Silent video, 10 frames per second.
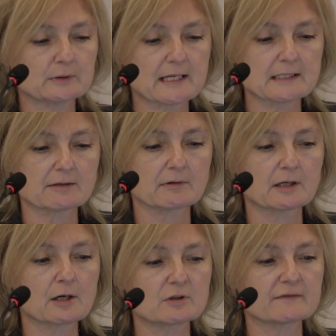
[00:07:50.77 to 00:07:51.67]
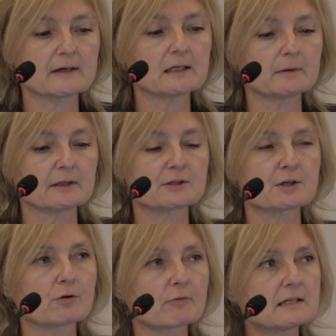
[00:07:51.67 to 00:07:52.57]
data and code
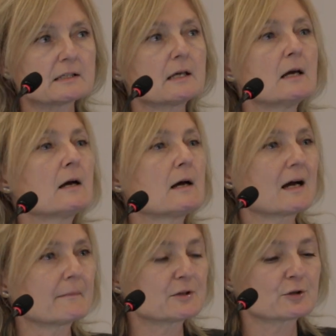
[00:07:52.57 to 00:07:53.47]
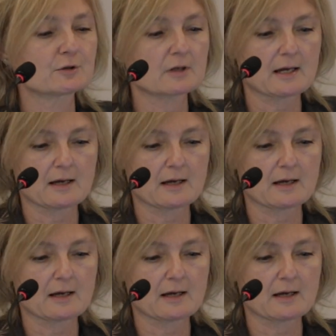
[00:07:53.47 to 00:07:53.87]
availability already. I mentioned